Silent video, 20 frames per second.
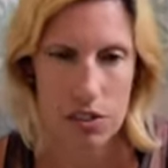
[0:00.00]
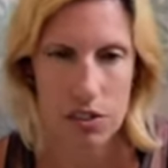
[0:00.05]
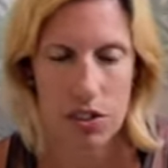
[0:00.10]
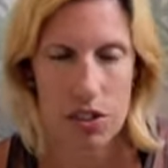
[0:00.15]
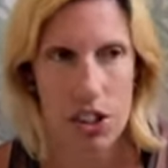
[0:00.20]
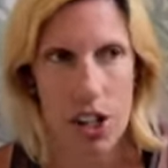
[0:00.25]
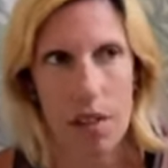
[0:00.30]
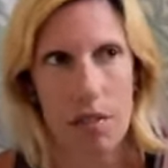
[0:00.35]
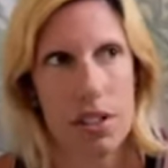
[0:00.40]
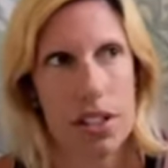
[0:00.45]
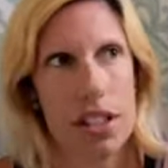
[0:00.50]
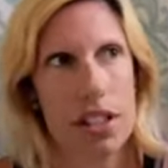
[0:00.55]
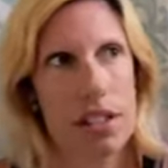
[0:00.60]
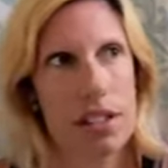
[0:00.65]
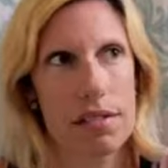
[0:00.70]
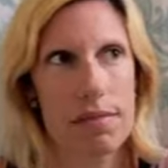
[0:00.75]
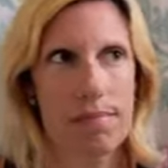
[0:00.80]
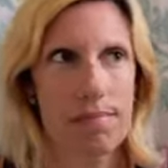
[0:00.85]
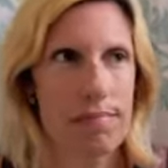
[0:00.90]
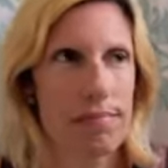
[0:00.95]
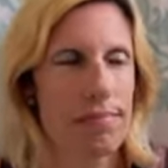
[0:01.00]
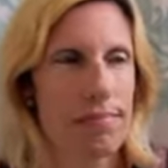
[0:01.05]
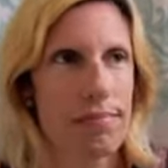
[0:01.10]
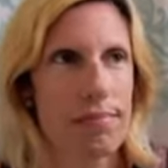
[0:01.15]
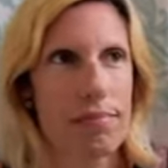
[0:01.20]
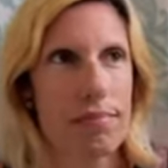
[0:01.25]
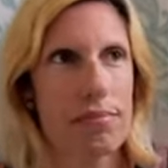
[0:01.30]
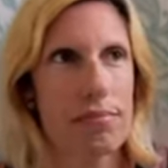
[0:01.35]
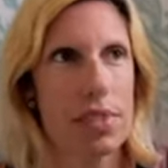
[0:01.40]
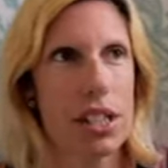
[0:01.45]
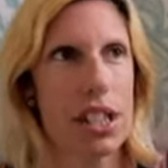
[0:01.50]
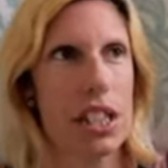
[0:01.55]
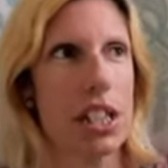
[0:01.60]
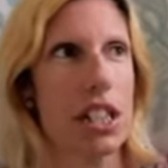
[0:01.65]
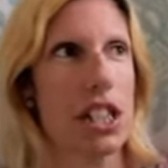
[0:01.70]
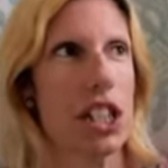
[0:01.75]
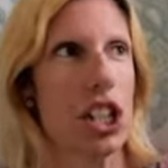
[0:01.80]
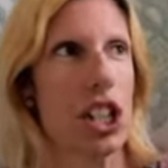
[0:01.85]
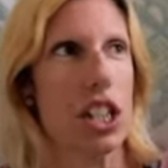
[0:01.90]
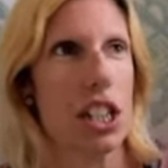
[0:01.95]
Jeff's
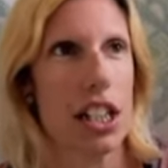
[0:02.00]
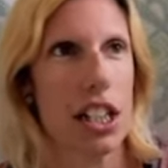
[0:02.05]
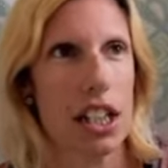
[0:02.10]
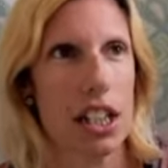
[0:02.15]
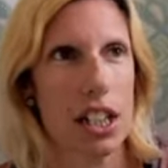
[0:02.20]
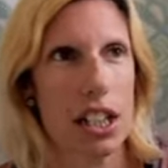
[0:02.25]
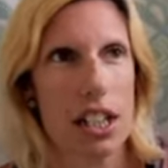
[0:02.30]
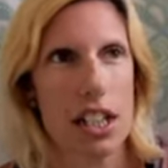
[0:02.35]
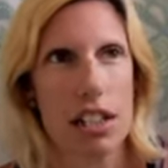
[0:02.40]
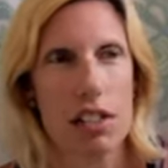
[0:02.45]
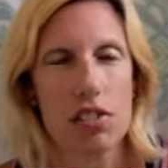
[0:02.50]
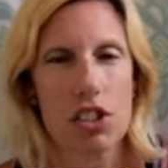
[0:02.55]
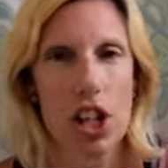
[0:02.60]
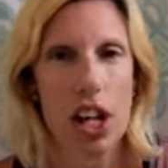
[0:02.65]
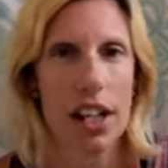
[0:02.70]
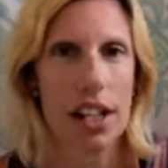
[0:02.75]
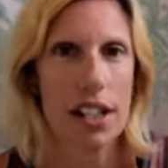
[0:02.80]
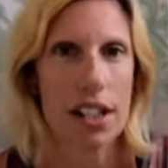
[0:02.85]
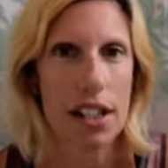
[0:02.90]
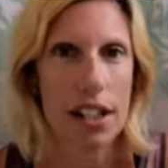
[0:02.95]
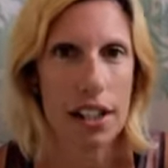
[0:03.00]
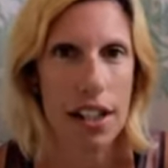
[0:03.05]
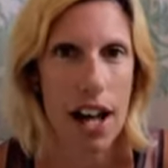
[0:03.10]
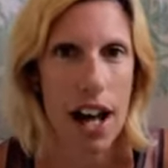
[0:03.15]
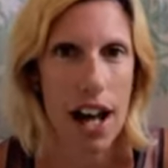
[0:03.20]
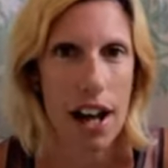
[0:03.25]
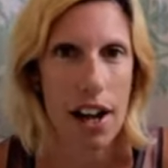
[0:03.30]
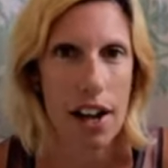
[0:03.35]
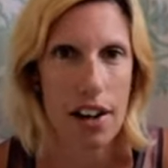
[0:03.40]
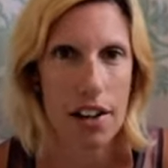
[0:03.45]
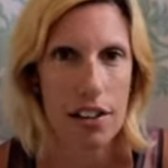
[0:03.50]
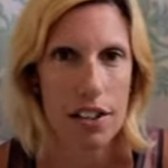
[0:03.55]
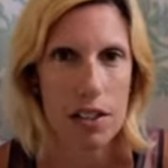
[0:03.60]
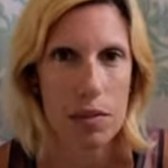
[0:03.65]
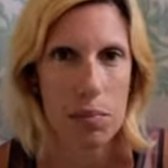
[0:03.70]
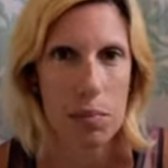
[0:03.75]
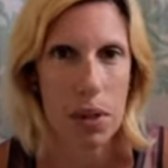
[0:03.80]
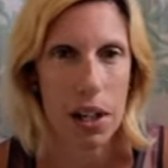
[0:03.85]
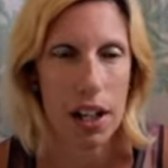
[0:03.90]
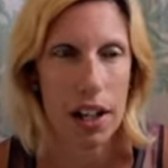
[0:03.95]
sister is gonna try to sell the house,
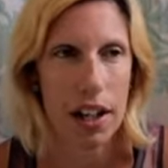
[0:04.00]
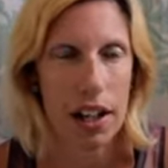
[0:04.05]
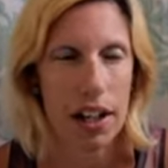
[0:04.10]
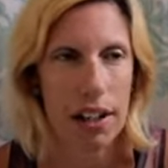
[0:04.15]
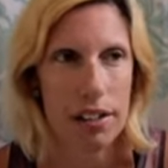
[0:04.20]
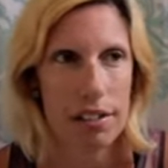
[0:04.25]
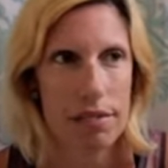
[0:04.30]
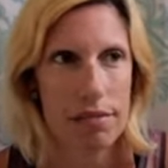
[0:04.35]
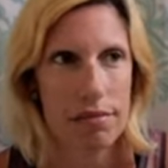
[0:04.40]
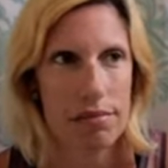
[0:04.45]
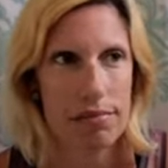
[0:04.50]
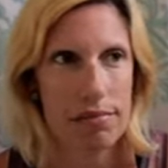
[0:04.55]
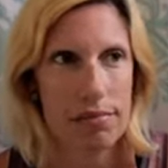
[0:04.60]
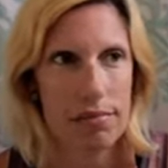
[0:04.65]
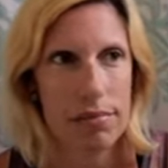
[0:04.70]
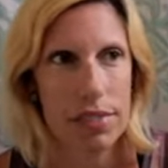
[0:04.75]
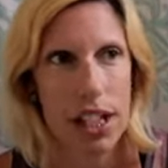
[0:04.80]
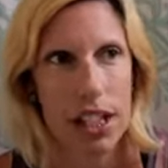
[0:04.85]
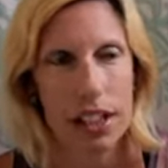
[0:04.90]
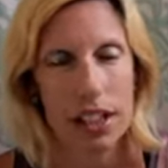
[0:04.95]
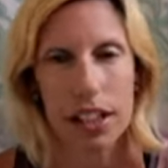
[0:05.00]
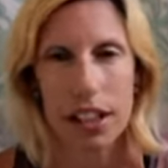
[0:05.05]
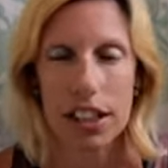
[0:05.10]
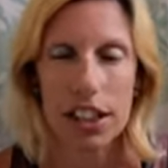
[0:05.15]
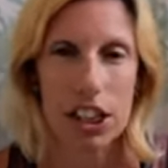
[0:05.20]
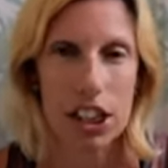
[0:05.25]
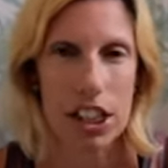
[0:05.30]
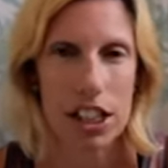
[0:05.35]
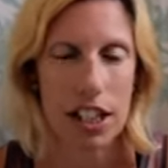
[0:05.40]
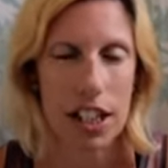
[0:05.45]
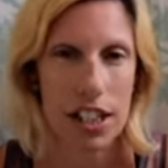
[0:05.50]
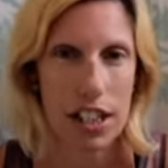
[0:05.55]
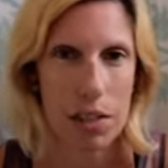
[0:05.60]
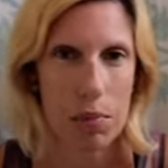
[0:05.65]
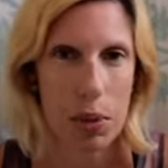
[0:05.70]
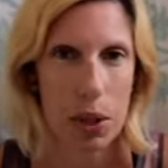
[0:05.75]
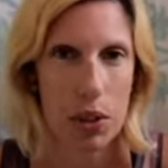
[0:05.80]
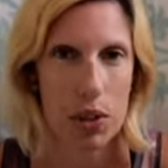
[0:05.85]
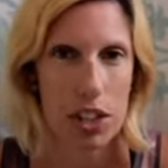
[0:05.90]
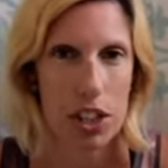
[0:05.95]
but technically she's not
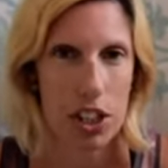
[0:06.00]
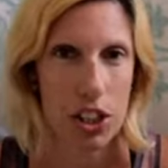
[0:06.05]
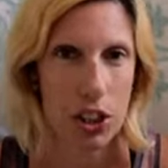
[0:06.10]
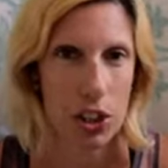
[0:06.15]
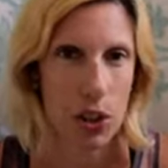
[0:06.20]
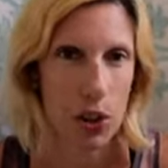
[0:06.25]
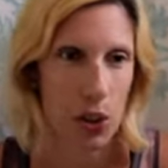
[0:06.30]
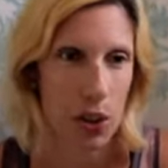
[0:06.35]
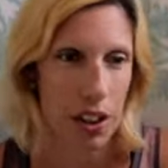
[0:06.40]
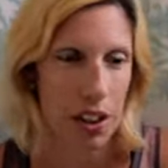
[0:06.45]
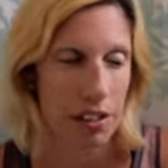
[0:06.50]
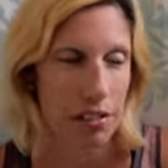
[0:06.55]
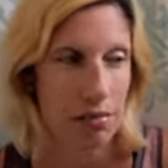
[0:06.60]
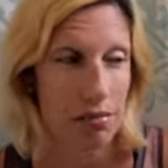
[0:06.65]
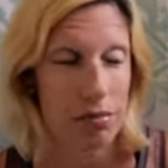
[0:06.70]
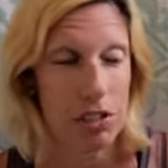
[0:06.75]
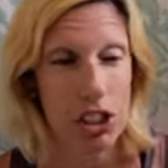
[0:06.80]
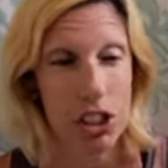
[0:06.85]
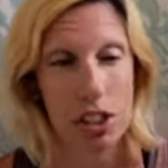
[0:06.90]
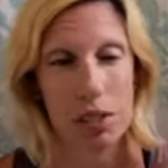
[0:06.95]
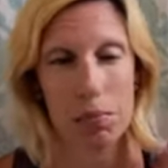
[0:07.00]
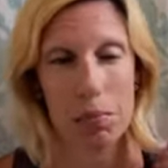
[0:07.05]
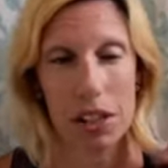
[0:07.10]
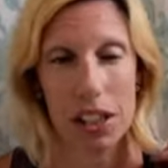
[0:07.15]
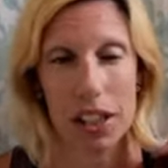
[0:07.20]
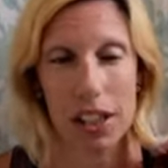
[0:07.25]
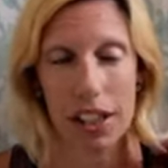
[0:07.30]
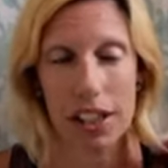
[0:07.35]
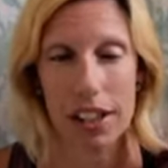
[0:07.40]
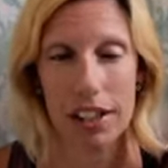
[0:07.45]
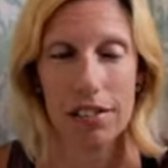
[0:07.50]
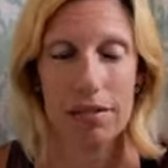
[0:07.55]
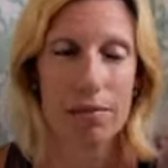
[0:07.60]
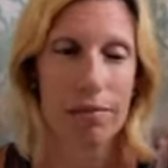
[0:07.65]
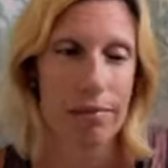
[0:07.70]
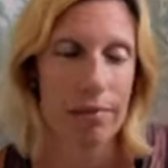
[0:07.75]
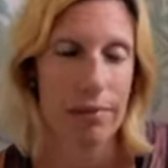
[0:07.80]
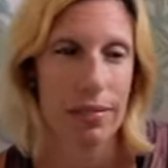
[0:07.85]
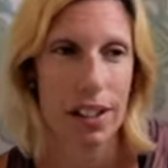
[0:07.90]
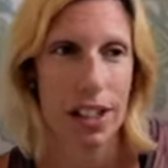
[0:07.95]
supposed to or shouldn't be.
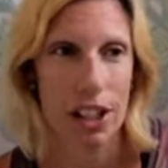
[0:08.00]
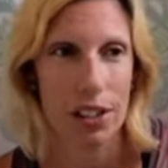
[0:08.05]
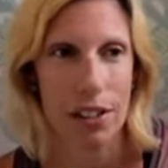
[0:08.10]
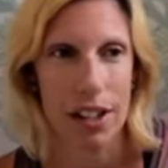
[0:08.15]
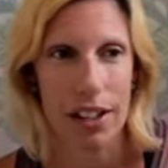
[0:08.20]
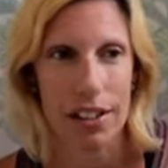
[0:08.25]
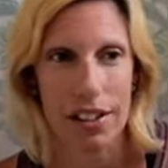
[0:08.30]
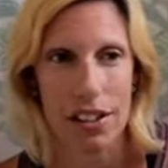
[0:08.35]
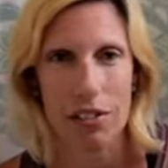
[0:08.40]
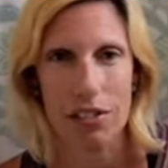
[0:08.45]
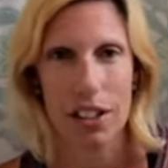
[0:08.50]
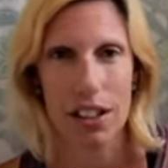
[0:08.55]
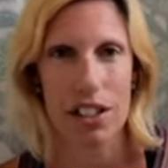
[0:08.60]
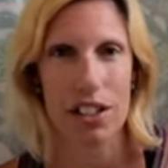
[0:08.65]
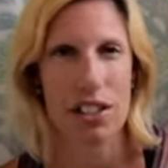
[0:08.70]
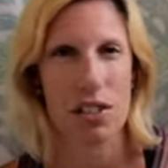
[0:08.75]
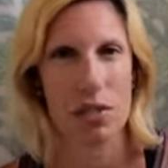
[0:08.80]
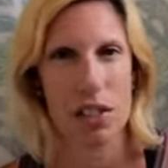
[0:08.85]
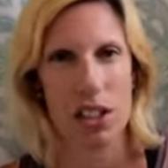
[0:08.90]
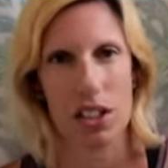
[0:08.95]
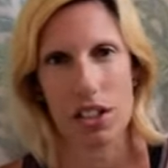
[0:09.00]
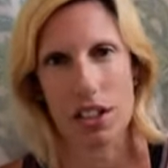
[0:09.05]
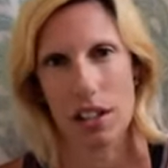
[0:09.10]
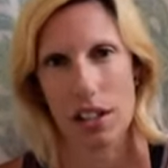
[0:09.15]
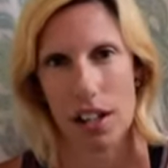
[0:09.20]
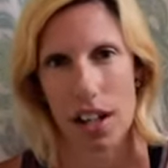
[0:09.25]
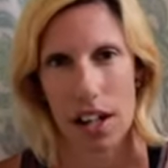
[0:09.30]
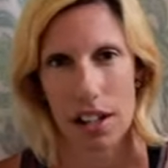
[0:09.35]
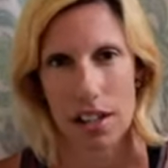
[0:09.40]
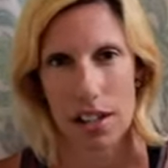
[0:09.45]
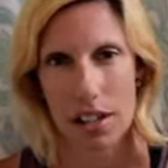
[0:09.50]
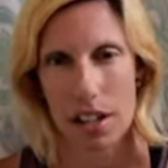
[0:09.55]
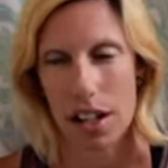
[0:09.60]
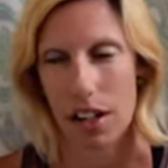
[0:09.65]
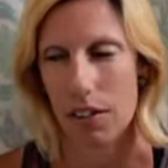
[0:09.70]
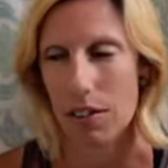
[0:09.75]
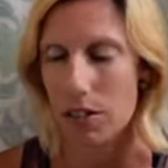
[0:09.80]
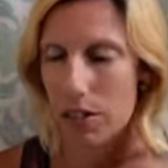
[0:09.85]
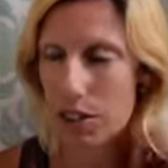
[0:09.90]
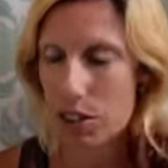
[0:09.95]
Anyways, I don't want to get too much into that
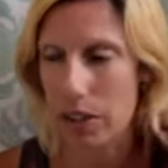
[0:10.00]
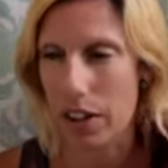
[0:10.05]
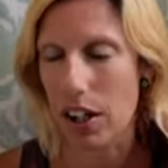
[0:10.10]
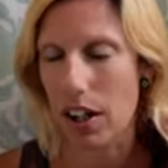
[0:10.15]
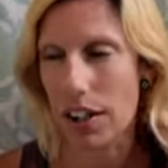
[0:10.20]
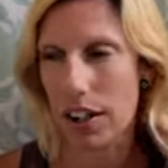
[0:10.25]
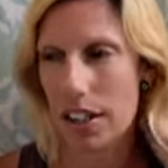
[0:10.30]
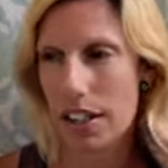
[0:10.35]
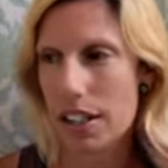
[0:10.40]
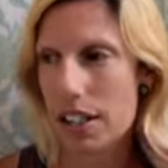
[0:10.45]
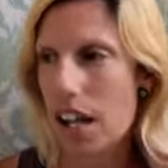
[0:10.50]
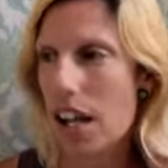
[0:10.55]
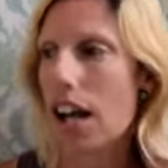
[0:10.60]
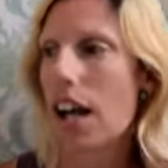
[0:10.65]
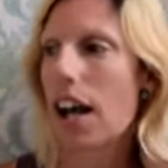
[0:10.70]
stuff, to be honest.